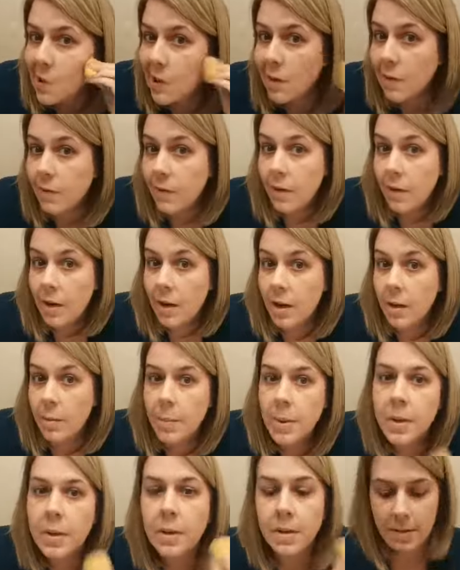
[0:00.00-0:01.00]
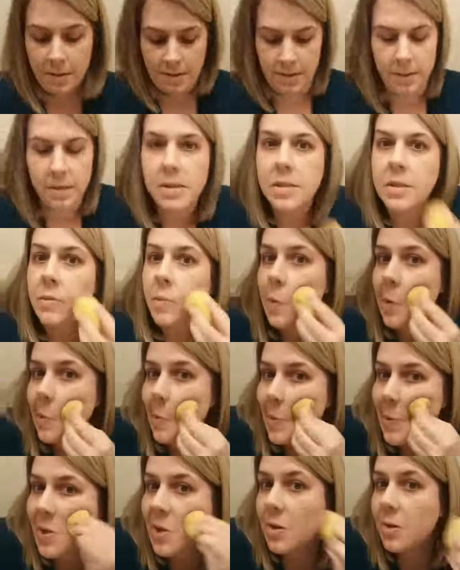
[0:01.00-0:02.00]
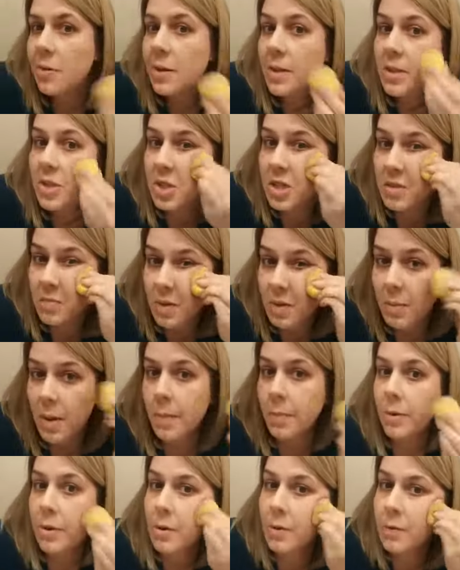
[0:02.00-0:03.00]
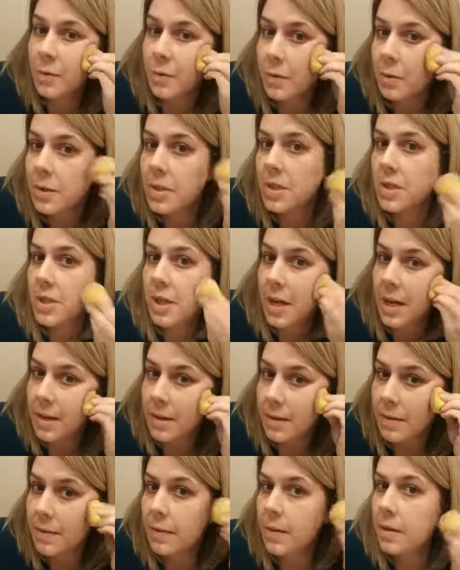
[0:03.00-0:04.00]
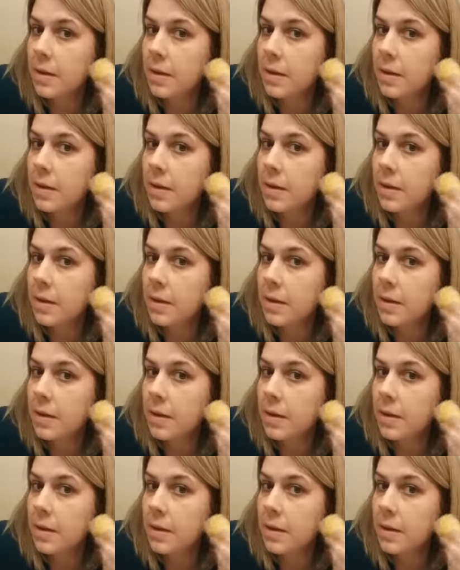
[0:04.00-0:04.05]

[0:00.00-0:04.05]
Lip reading: cover up. So what I'm going to do is just with my blender full, is just kind of